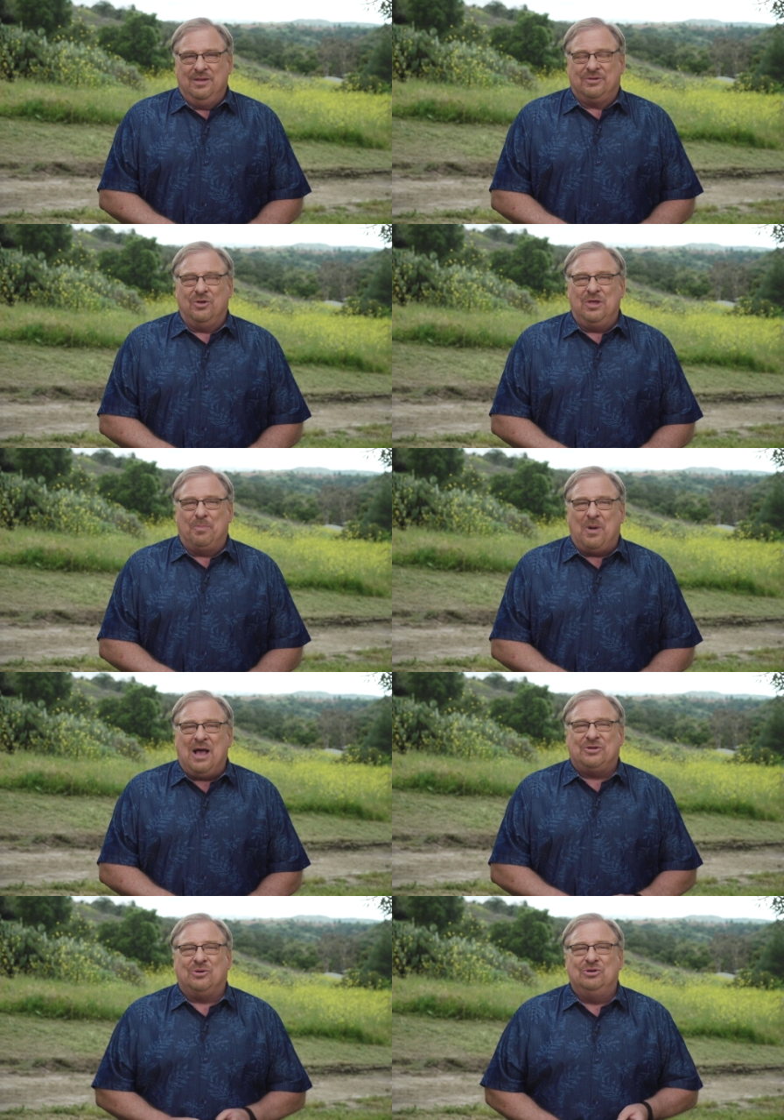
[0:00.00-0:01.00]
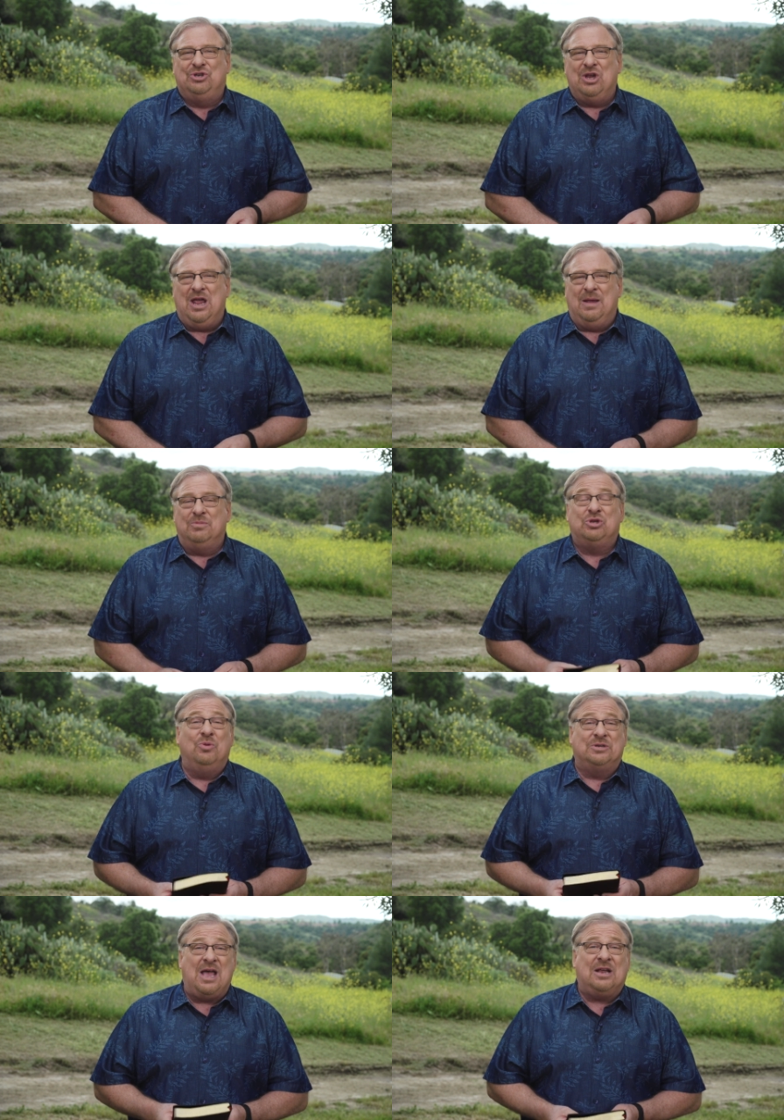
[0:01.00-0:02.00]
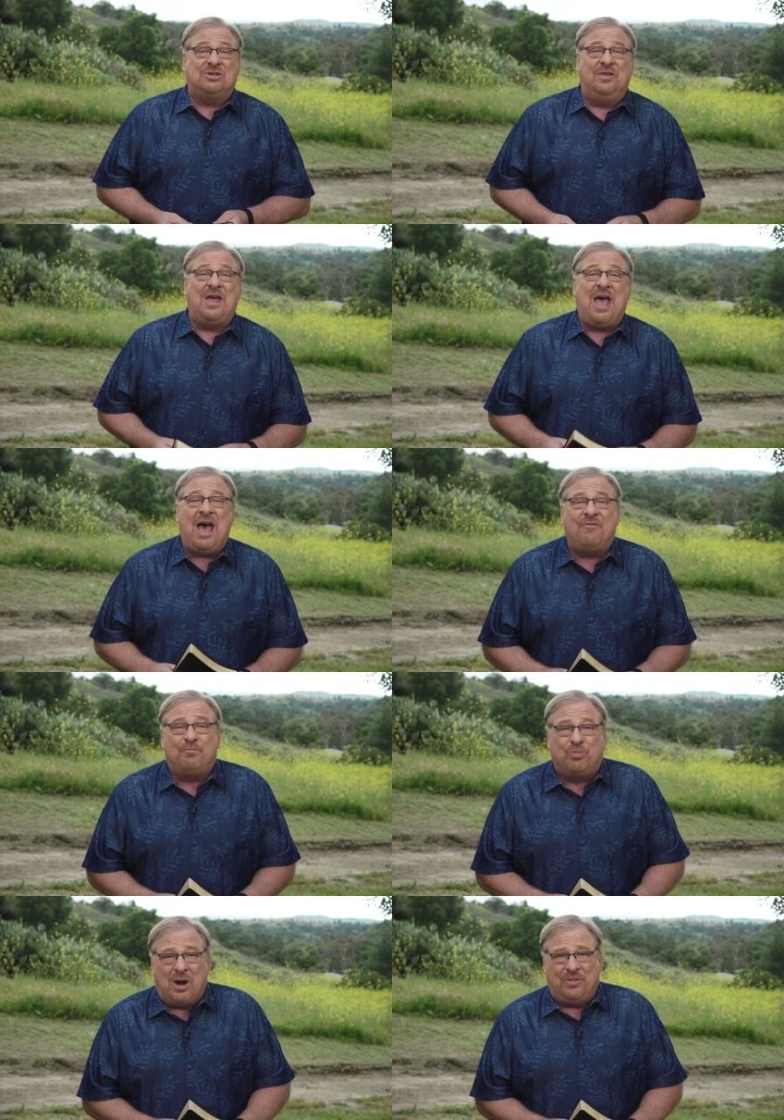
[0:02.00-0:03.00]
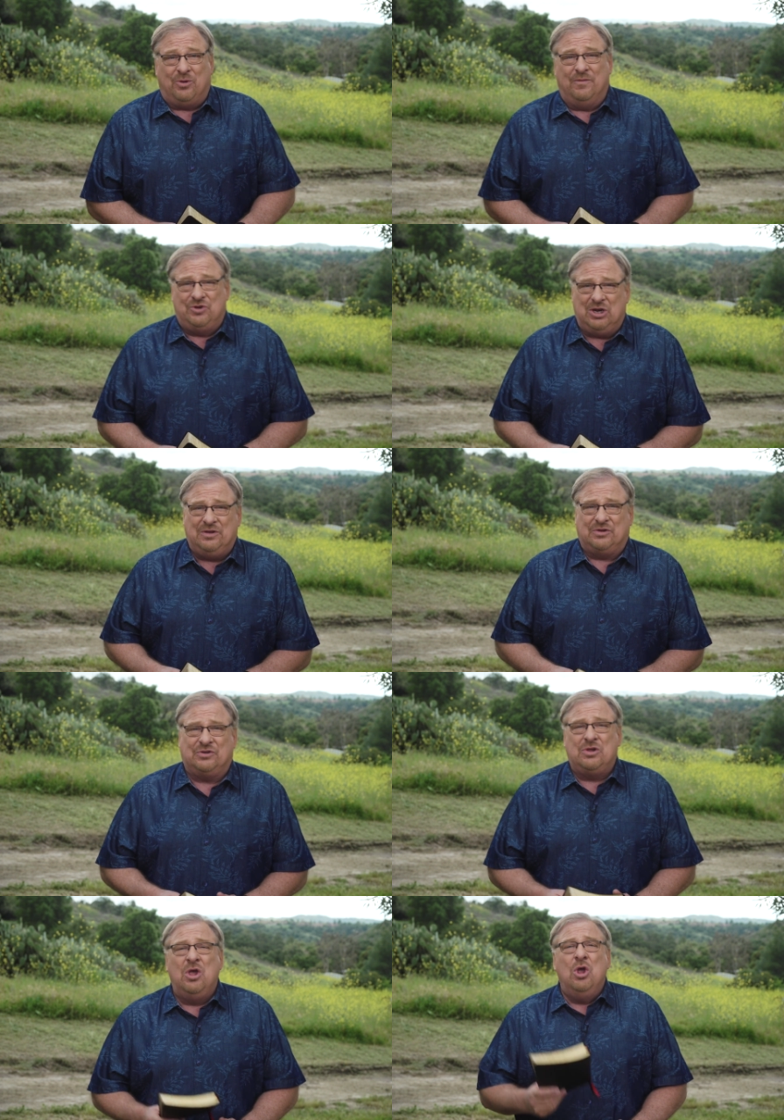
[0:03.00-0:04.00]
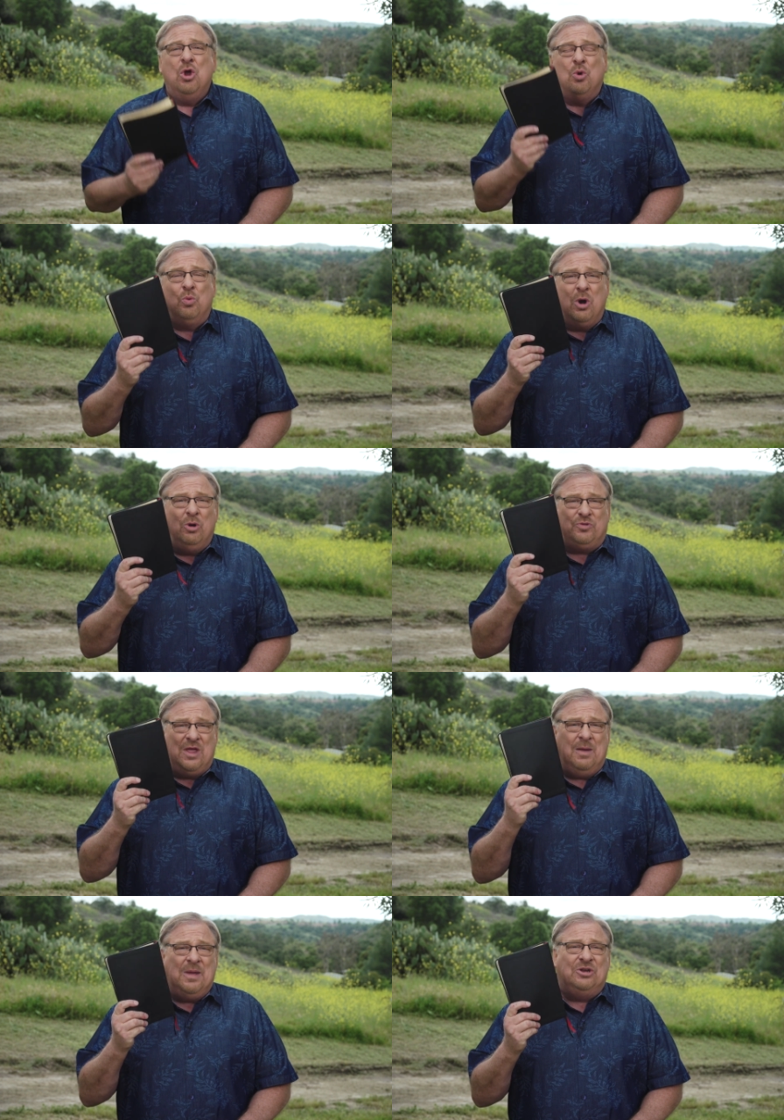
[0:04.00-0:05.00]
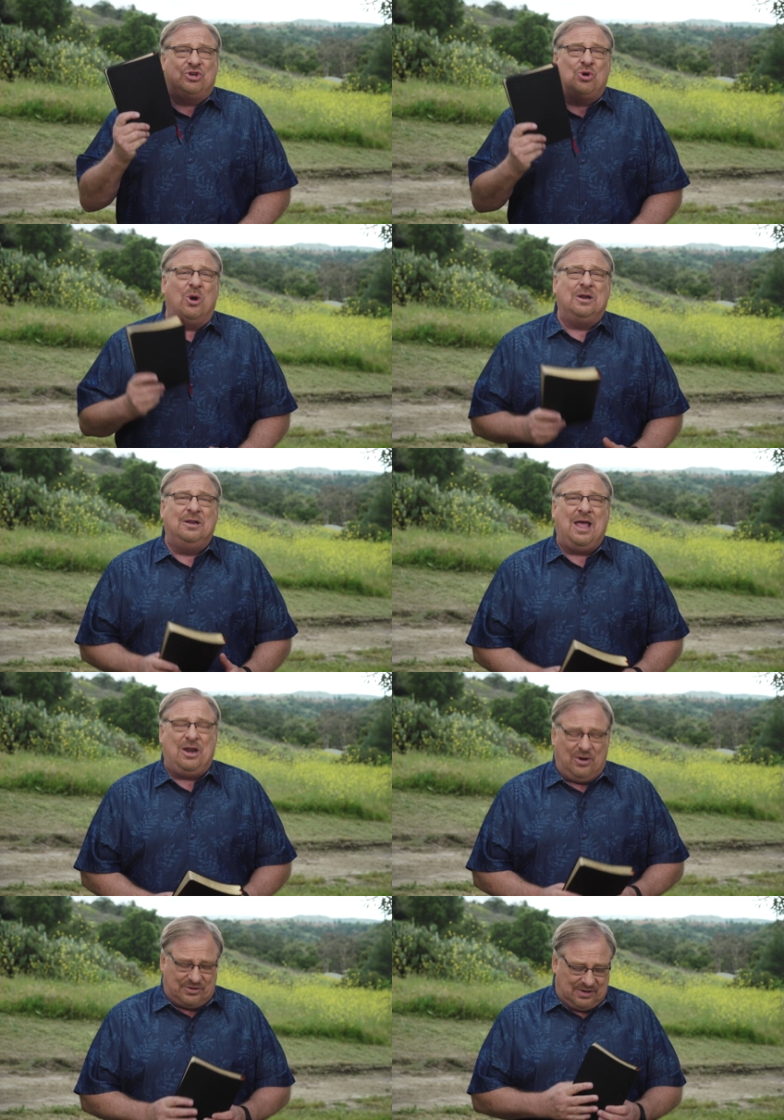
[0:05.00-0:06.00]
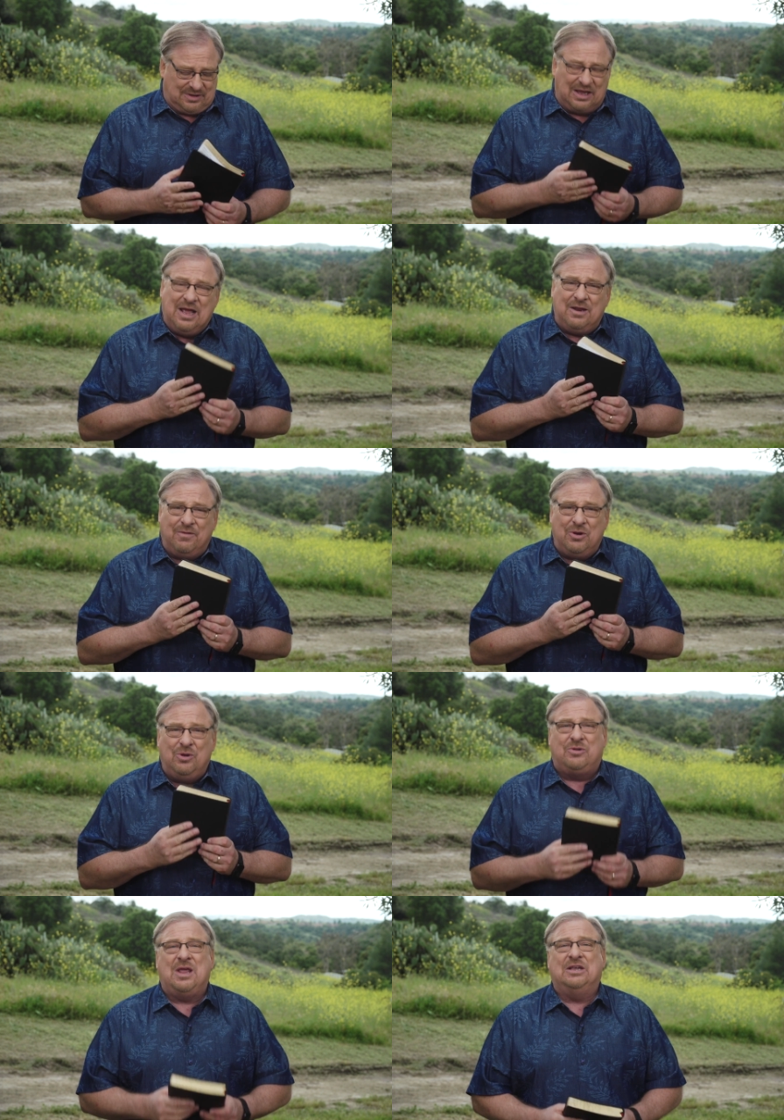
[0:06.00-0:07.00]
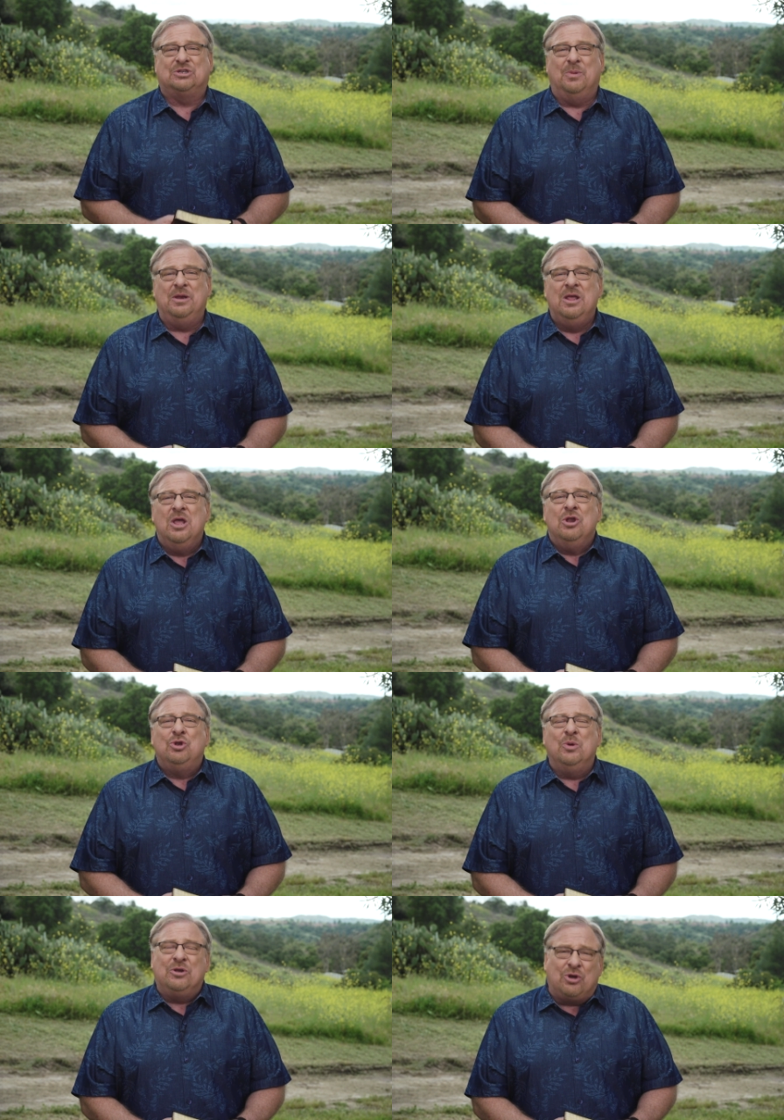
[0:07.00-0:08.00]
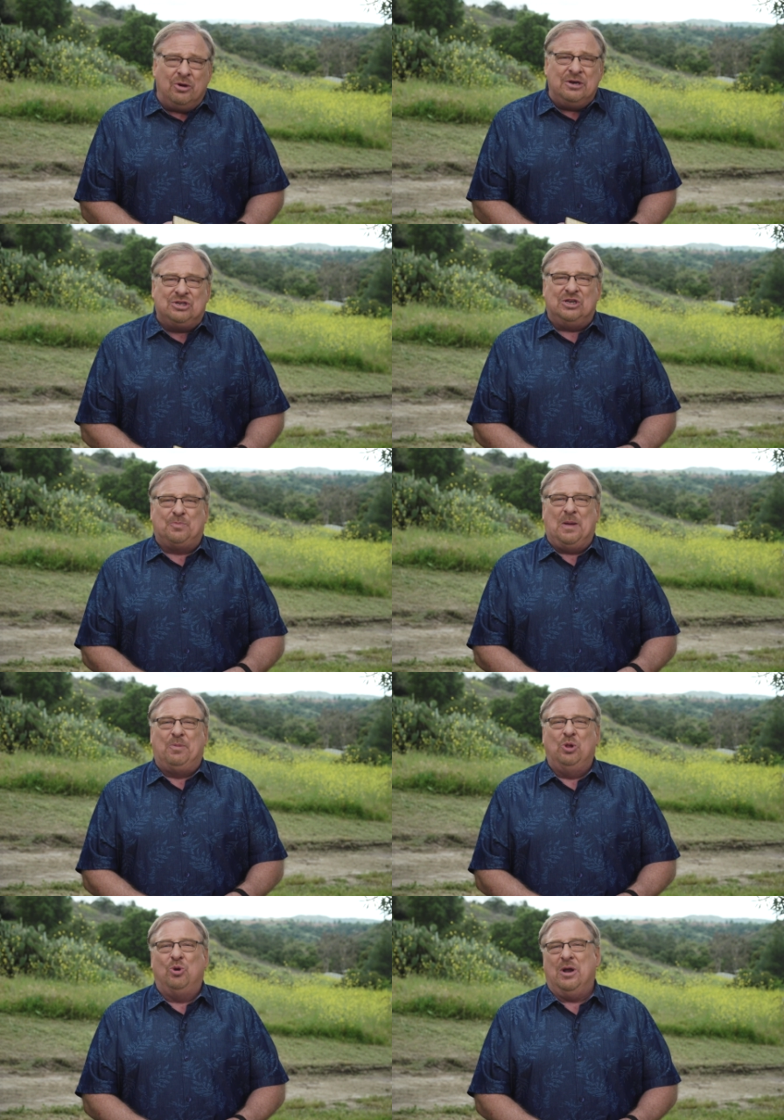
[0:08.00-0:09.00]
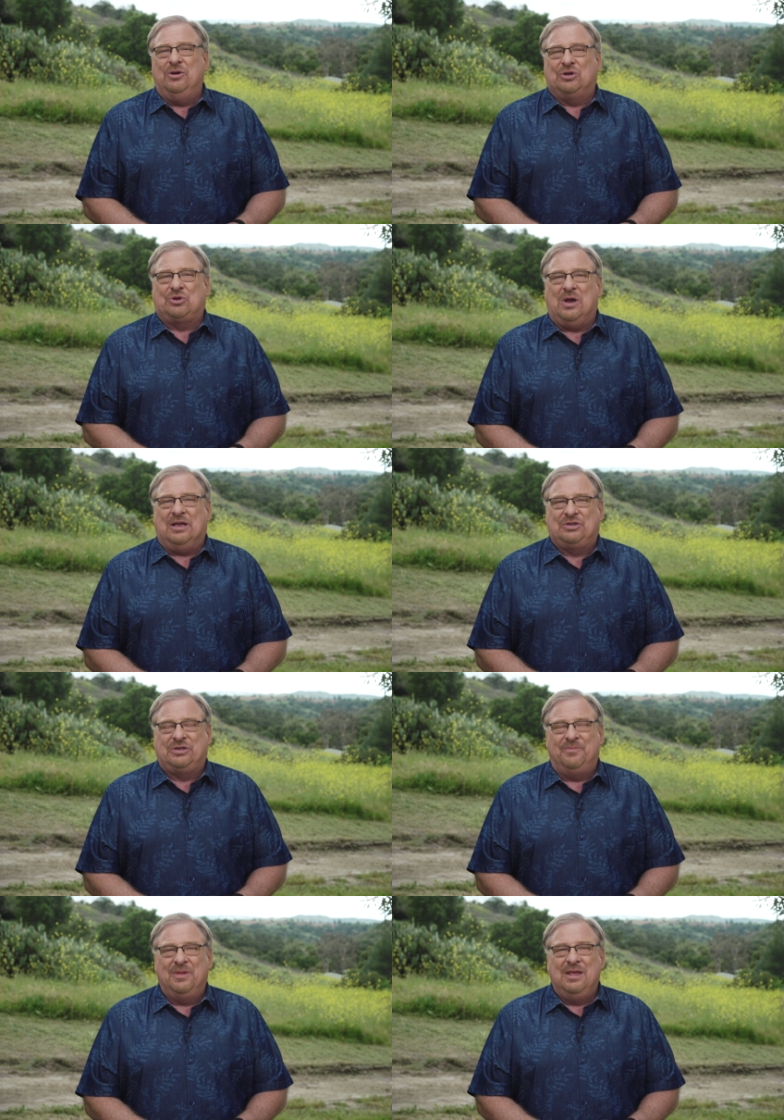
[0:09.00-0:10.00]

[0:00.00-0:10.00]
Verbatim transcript: So the Apostle James, who was actually the half-brother of Jesus, wrote them a short letter, it's at the end of the New Testament, to encourage these people who are under stress